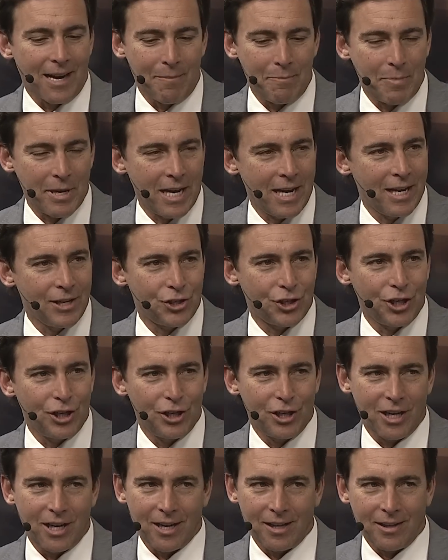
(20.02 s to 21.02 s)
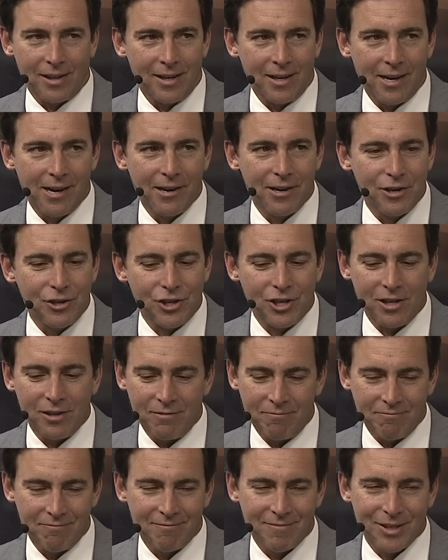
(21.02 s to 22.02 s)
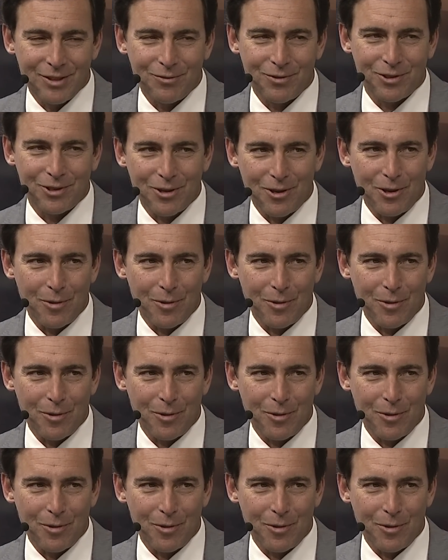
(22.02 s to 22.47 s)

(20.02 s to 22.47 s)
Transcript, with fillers: of passion. You got a lot of energy. That's what it's all